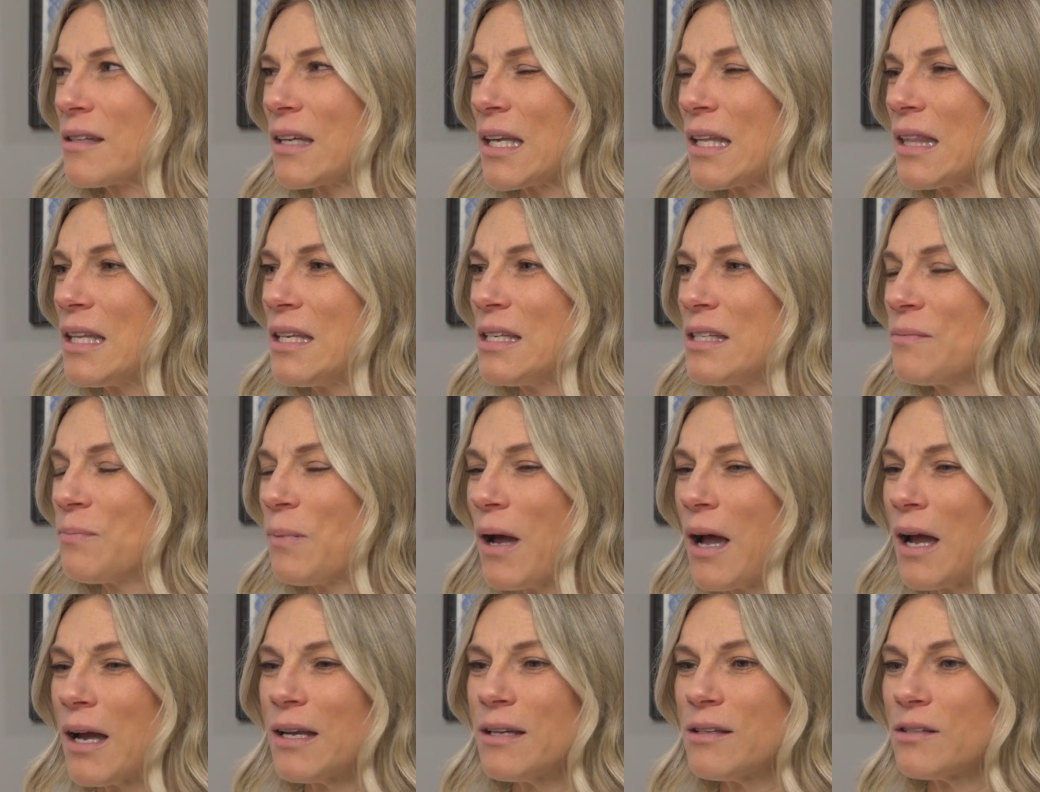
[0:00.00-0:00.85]
Like these
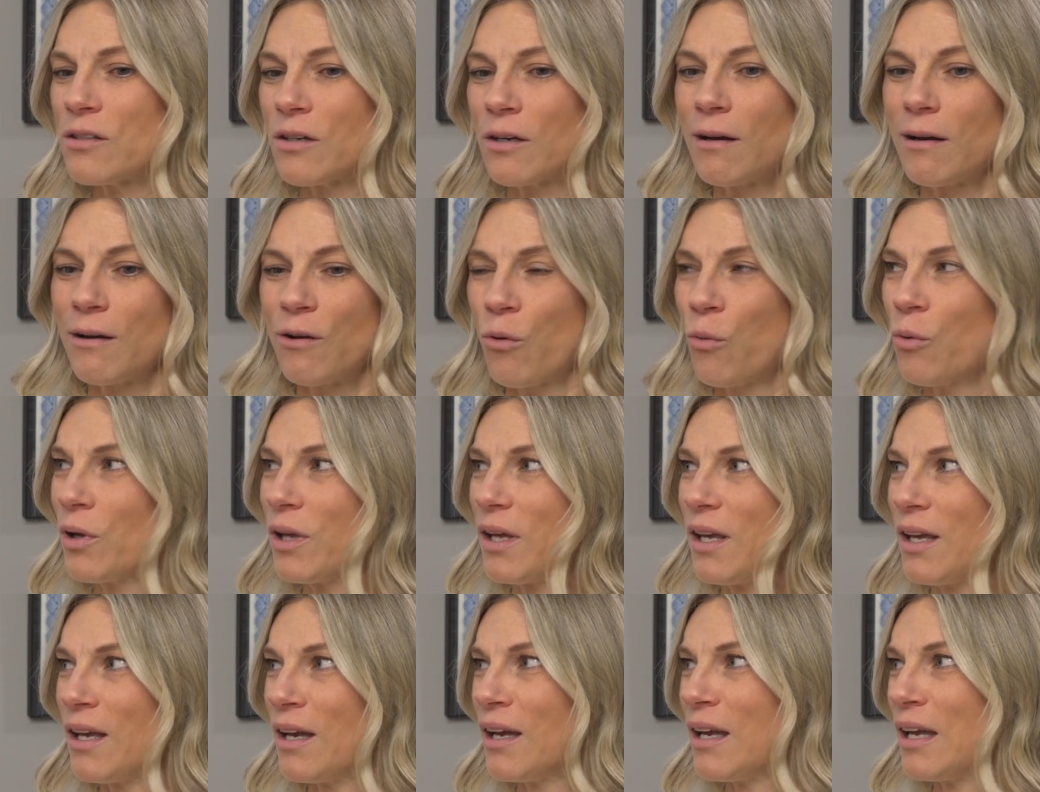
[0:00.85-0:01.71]
pockets are
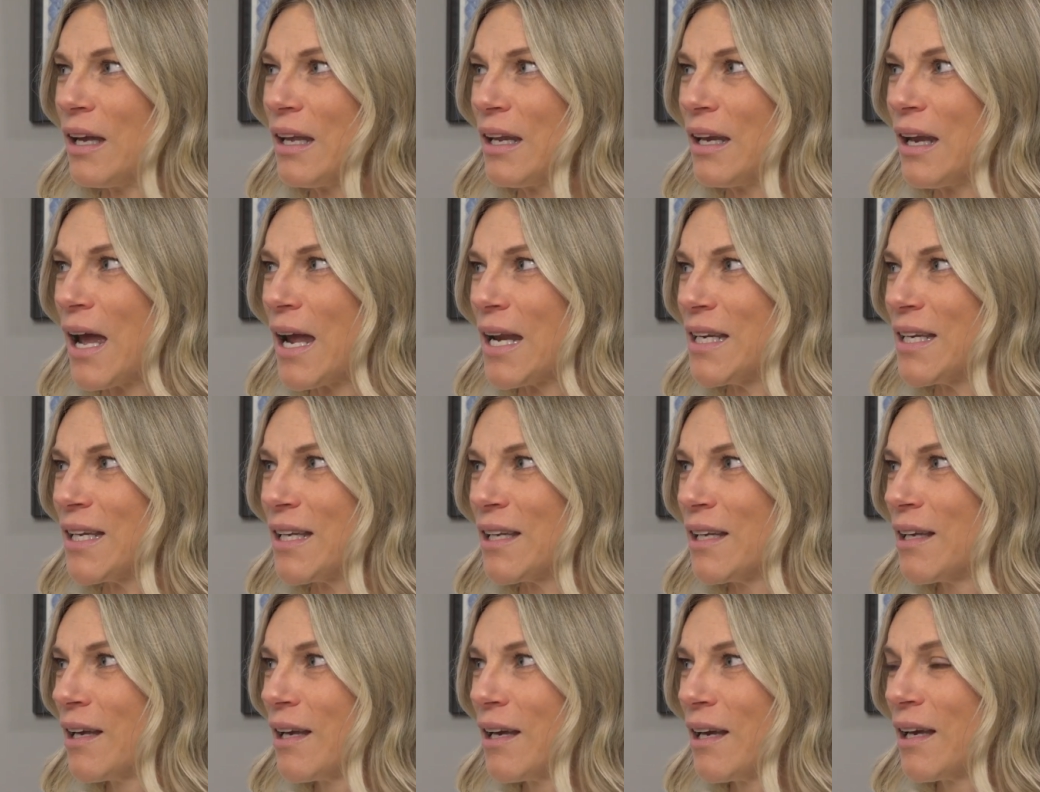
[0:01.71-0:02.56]
annoying, and
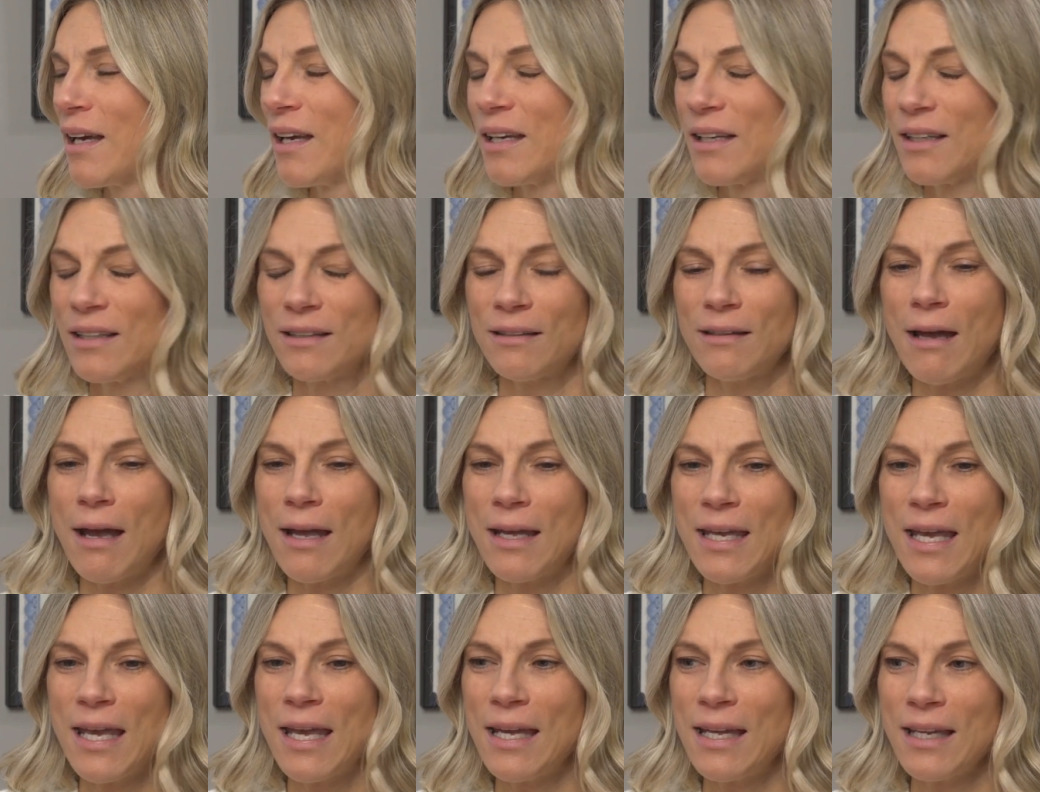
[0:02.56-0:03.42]
I
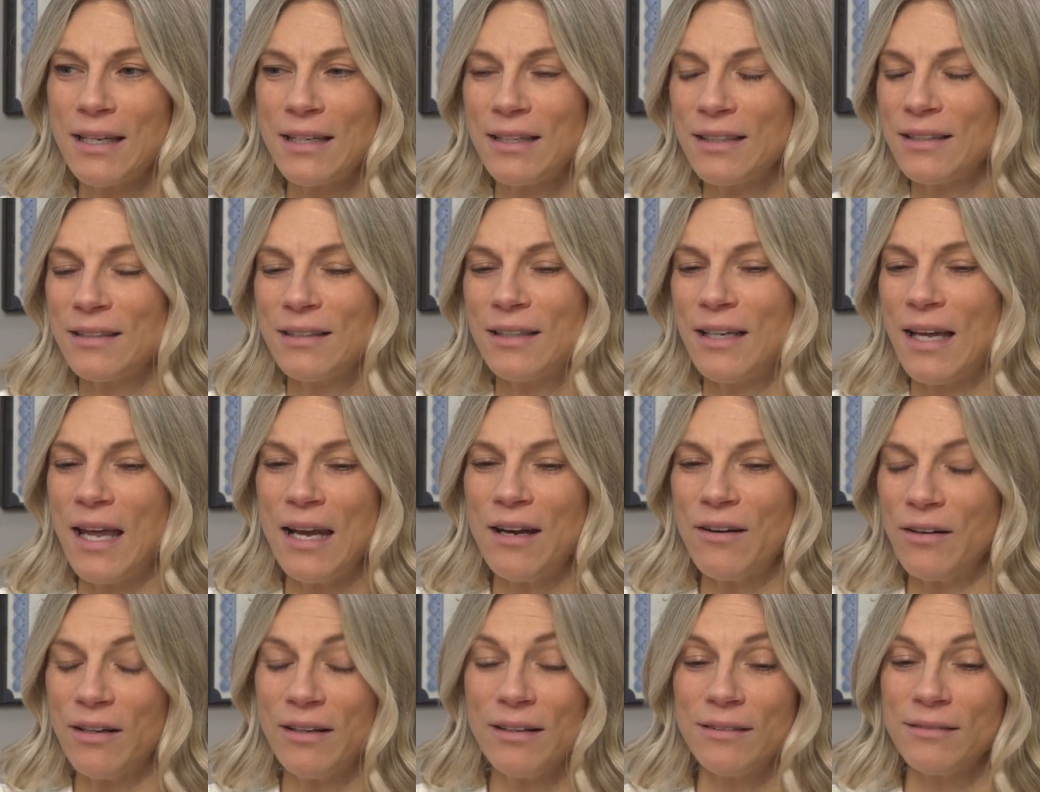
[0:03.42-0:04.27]
can't, I
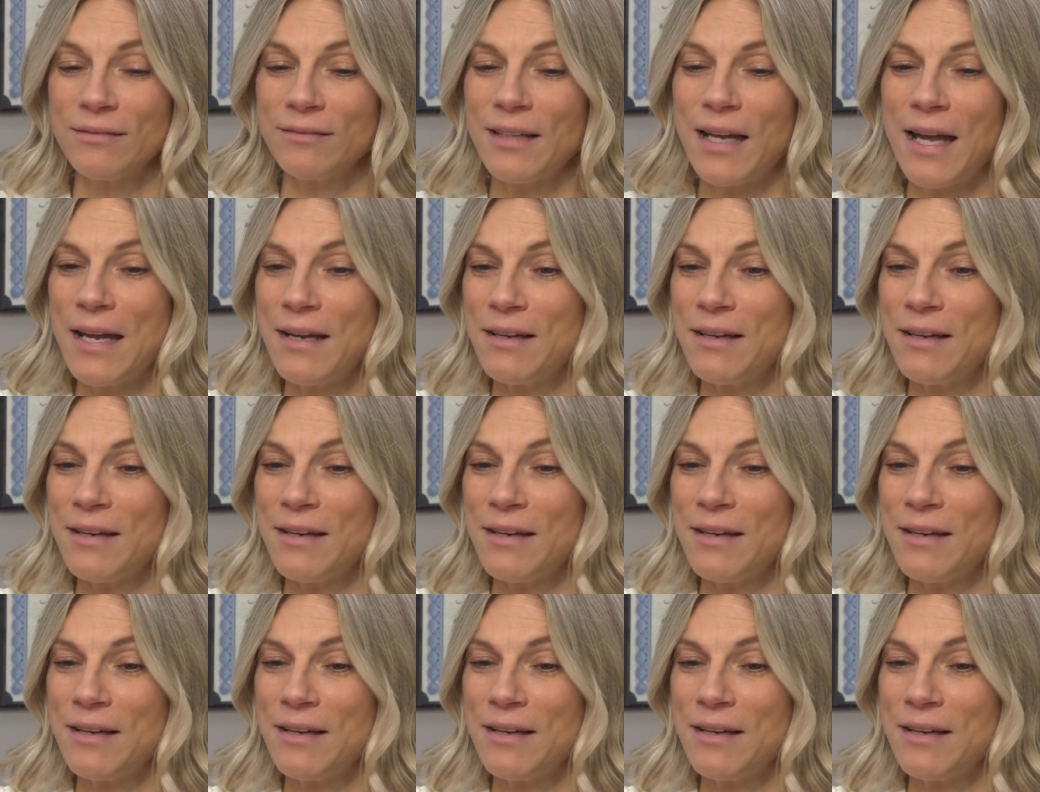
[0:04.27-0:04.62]
don't know.